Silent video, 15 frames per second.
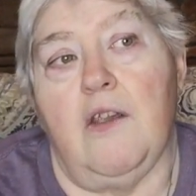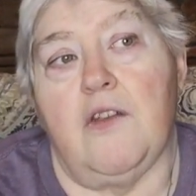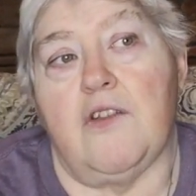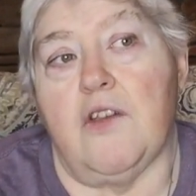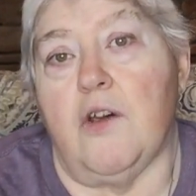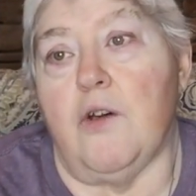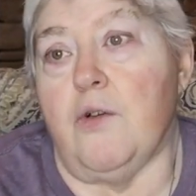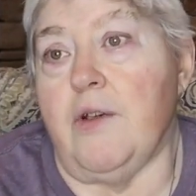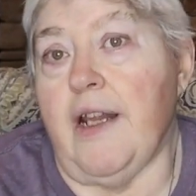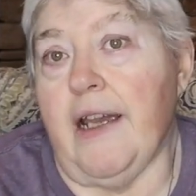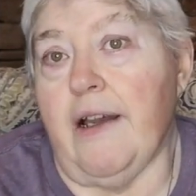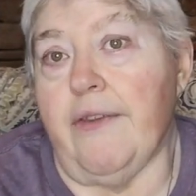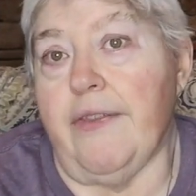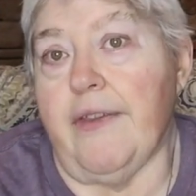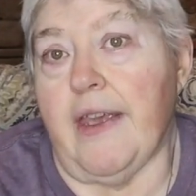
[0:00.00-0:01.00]
So
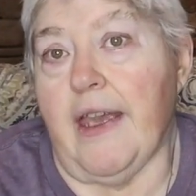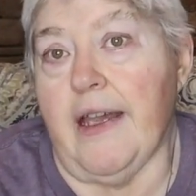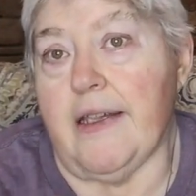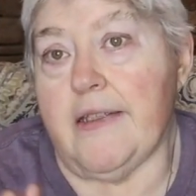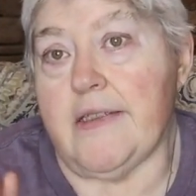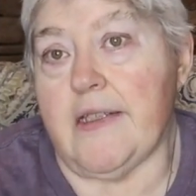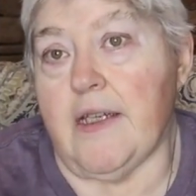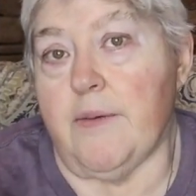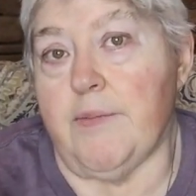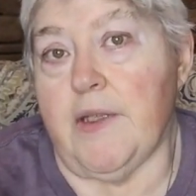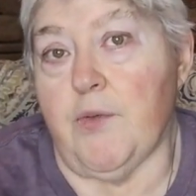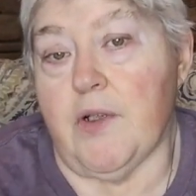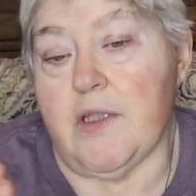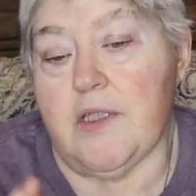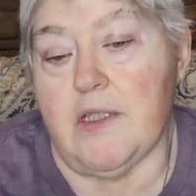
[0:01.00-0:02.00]
now the gas company
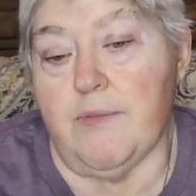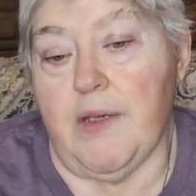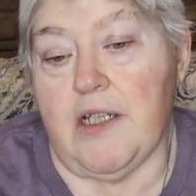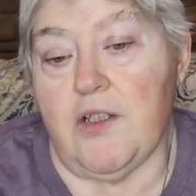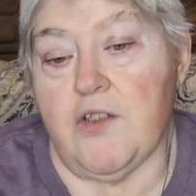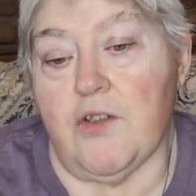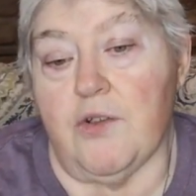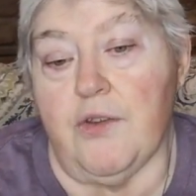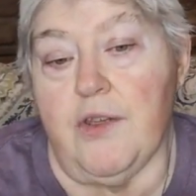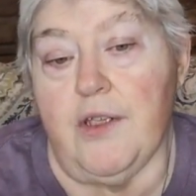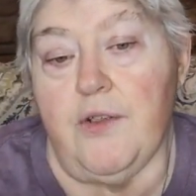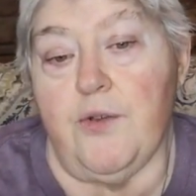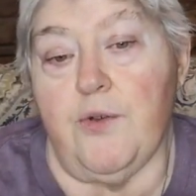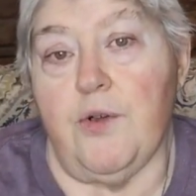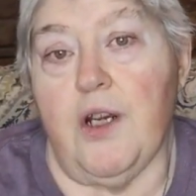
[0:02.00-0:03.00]
wants to make sure
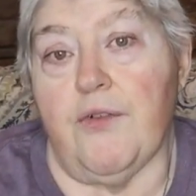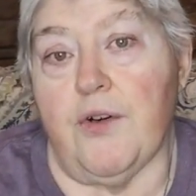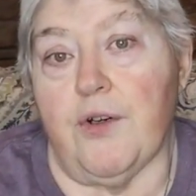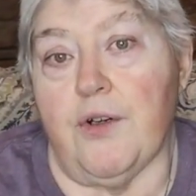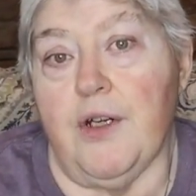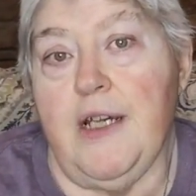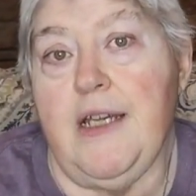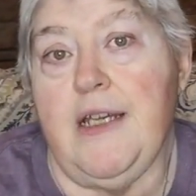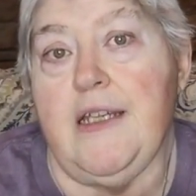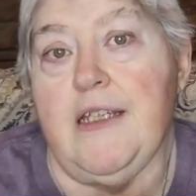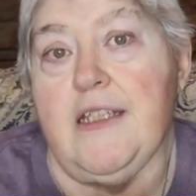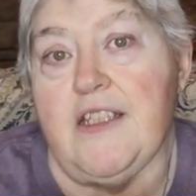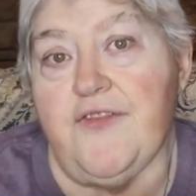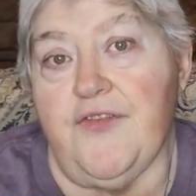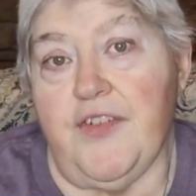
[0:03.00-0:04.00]
that whoever
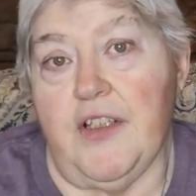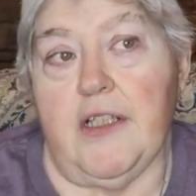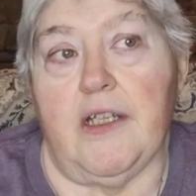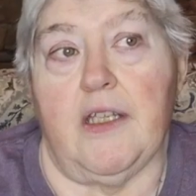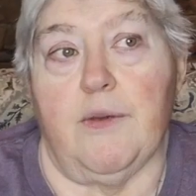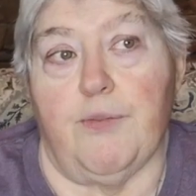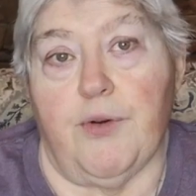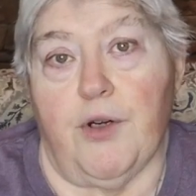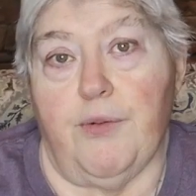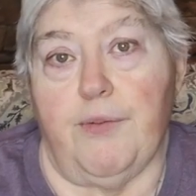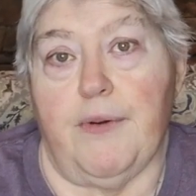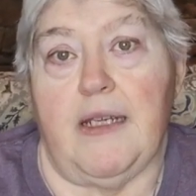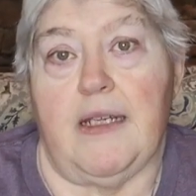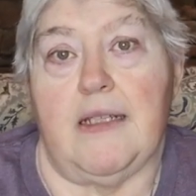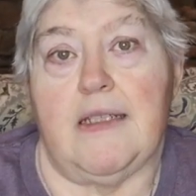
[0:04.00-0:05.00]
is filling the
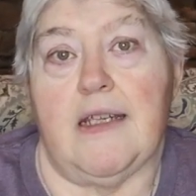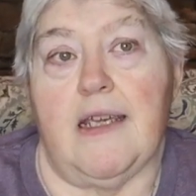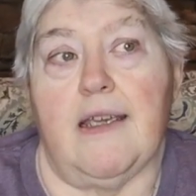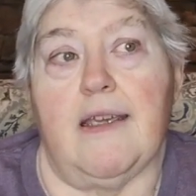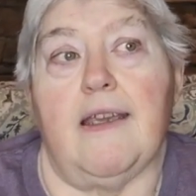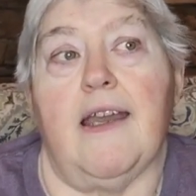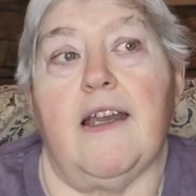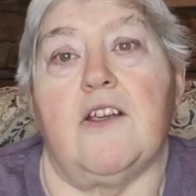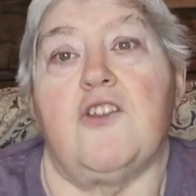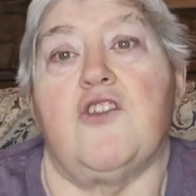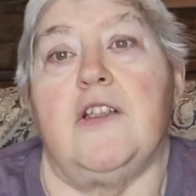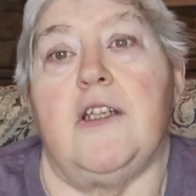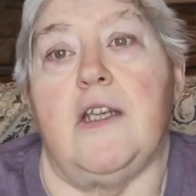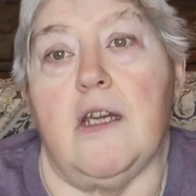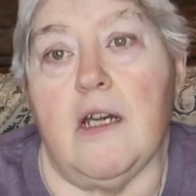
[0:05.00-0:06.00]
propane tank
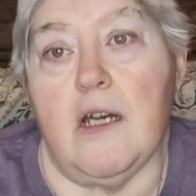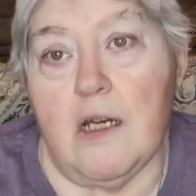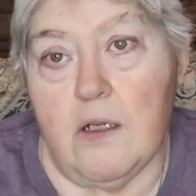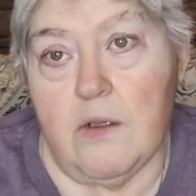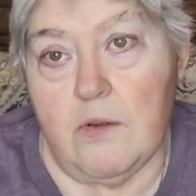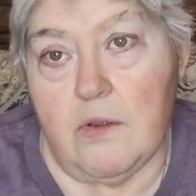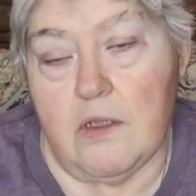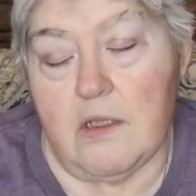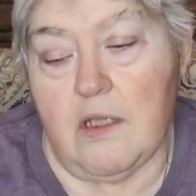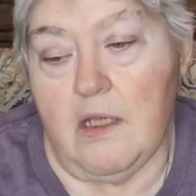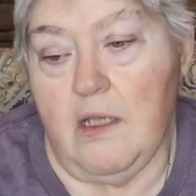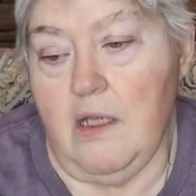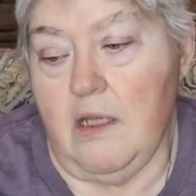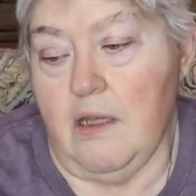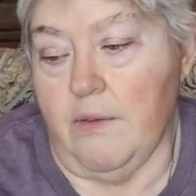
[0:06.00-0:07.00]
actually owns
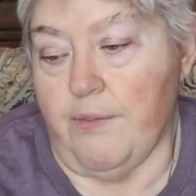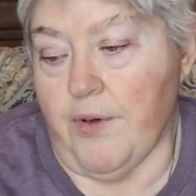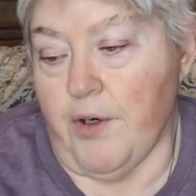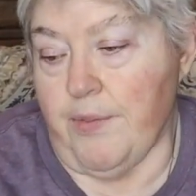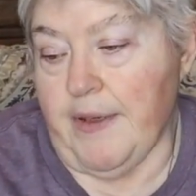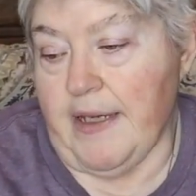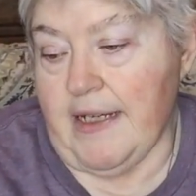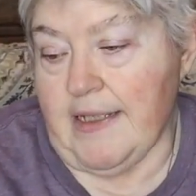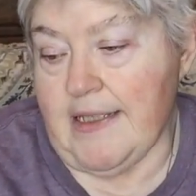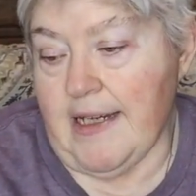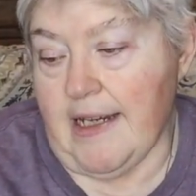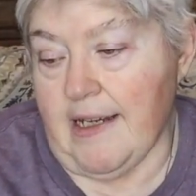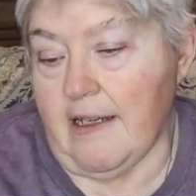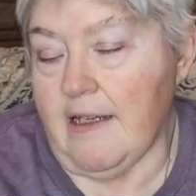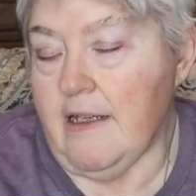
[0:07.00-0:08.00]
the propane
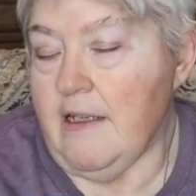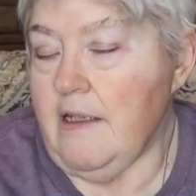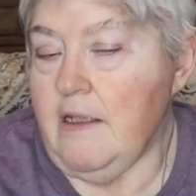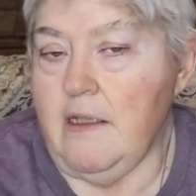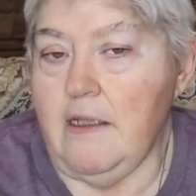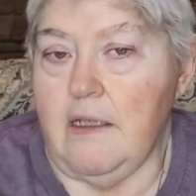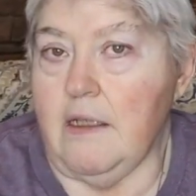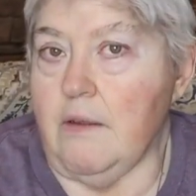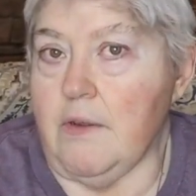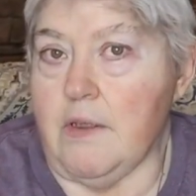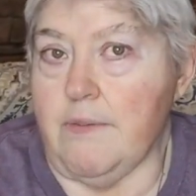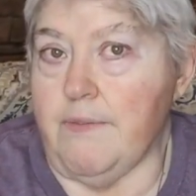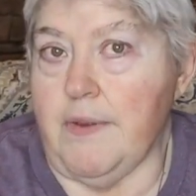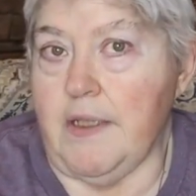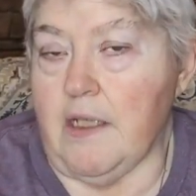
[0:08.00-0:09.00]
tank. It
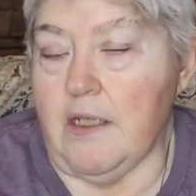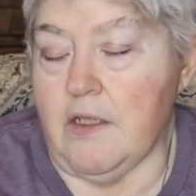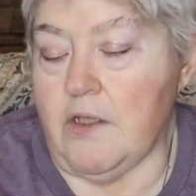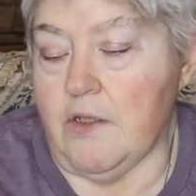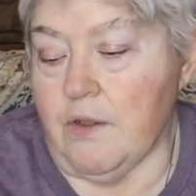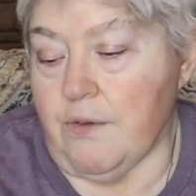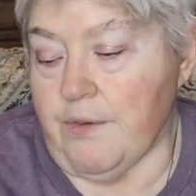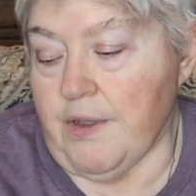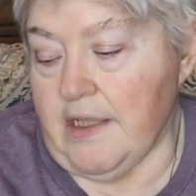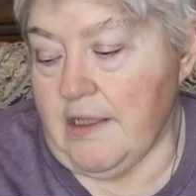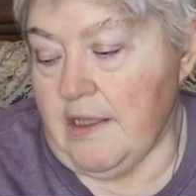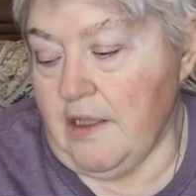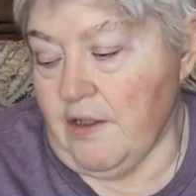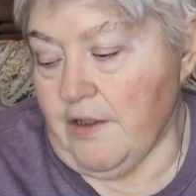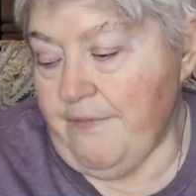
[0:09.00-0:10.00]
was a big issue around
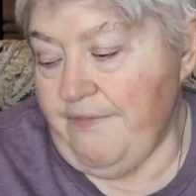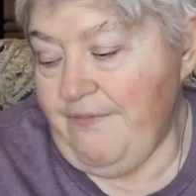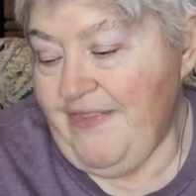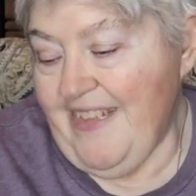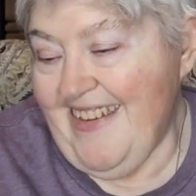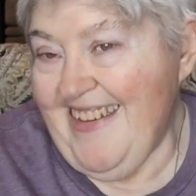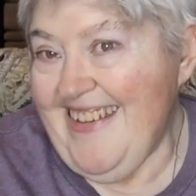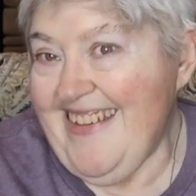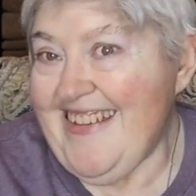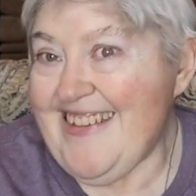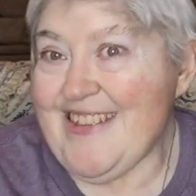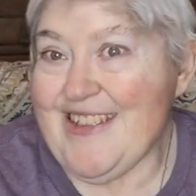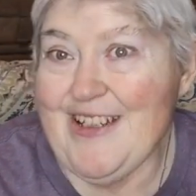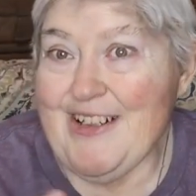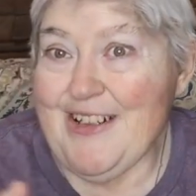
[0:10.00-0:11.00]
here.
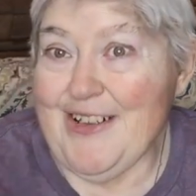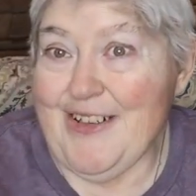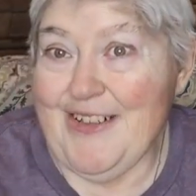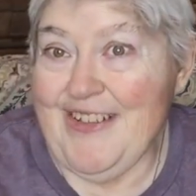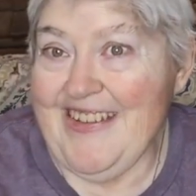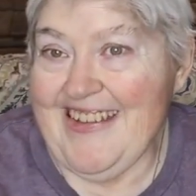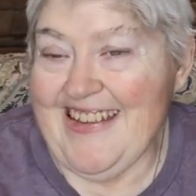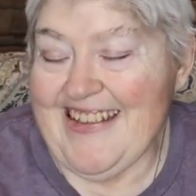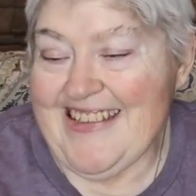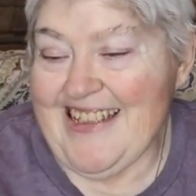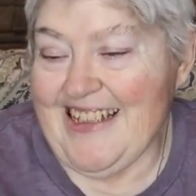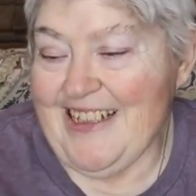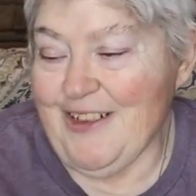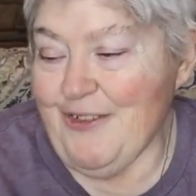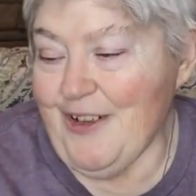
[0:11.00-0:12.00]
So that's
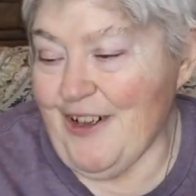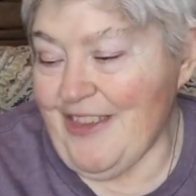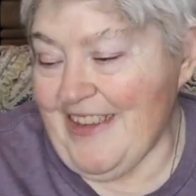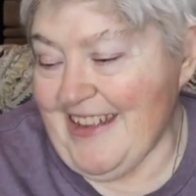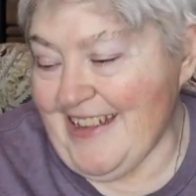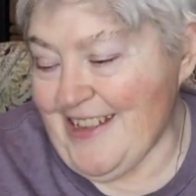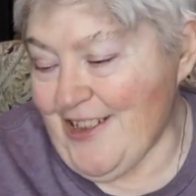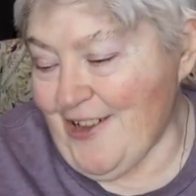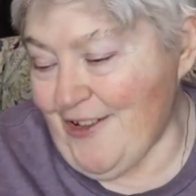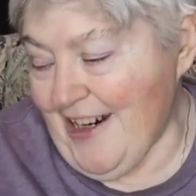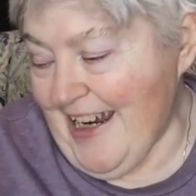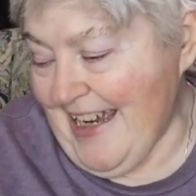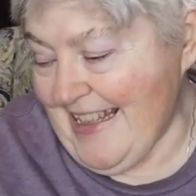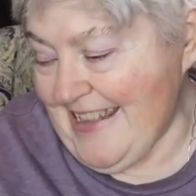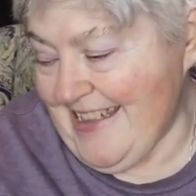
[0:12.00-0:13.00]
kind of where things are
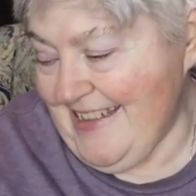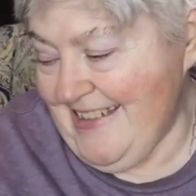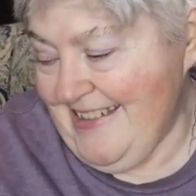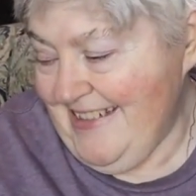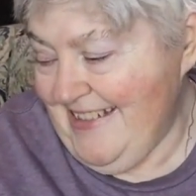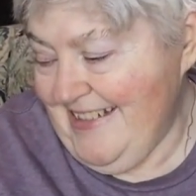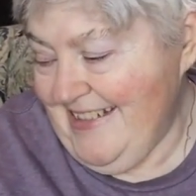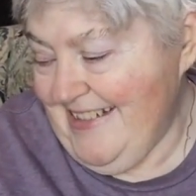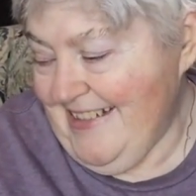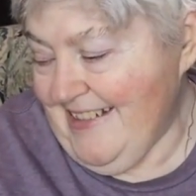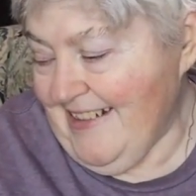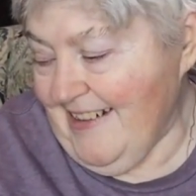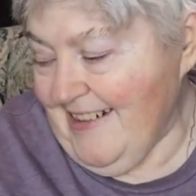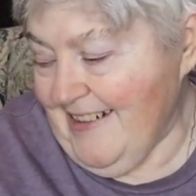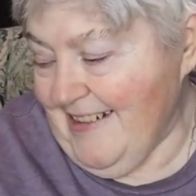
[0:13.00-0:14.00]
at.
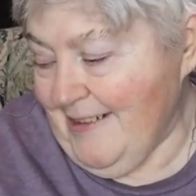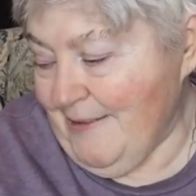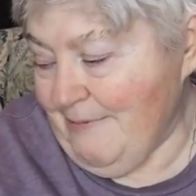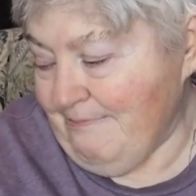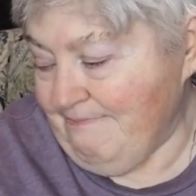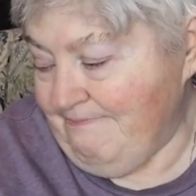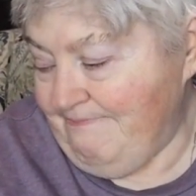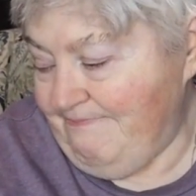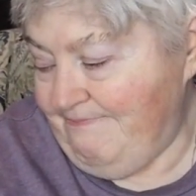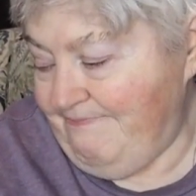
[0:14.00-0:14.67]
Um,